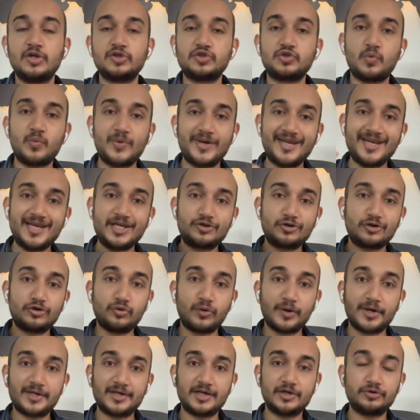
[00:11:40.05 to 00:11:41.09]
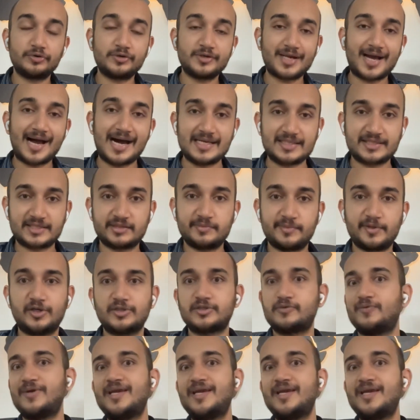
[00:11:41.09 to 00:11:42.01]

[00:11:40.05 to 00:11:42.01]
So we need to do it into tasks because